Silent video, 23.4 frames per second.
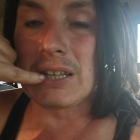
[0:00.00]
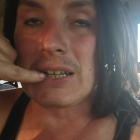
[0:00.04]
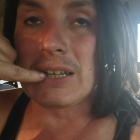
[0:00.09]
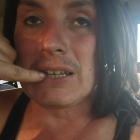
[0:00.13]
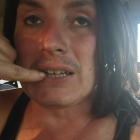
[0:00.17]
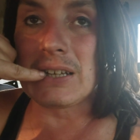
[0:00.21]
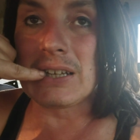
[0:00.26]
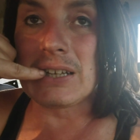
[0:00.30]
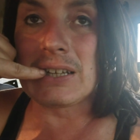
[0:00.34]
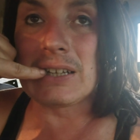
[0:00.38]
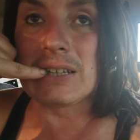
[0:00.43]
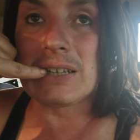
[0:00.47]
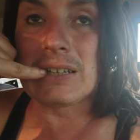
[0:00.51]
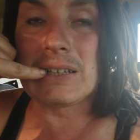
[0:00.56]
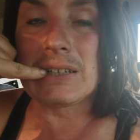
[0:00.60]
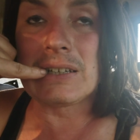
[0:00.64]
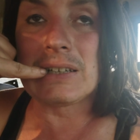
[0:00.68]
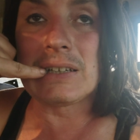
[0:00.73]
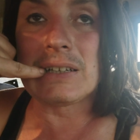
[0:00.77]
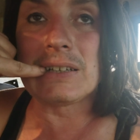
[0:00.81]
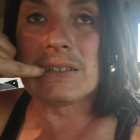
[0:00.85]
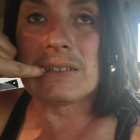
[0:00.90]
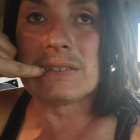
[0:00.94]

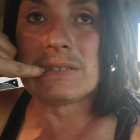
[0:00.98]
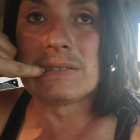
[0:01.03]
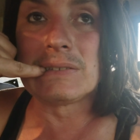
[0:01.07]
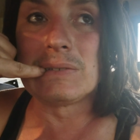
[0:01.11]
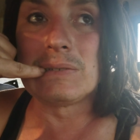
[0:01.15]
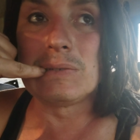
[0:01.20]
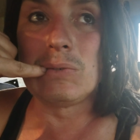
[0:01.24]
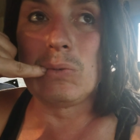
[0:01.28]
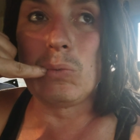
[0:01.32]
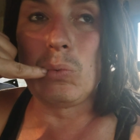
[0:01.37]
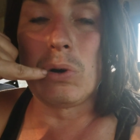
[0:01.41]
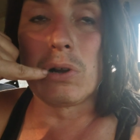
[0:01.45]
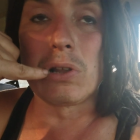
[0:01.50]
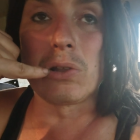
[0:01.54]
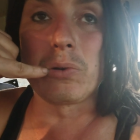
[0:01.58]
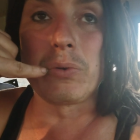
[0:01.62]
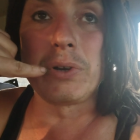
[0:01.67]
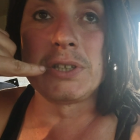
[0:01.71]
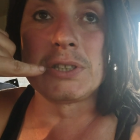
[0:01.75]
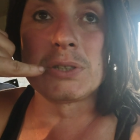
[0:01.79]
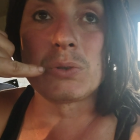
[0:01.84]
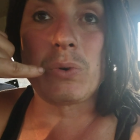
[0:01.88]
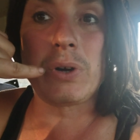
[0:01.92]
Uh, one of
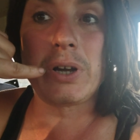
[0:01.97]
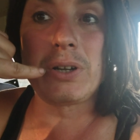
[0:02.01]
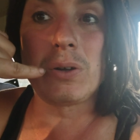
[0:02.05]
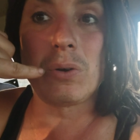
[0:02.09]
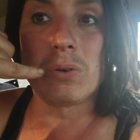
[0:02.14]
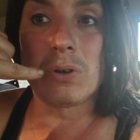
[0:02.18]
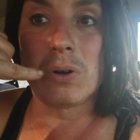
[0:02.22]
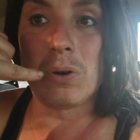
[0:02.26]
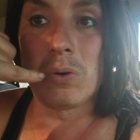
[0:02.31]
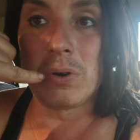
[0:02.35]
the reasons why I don't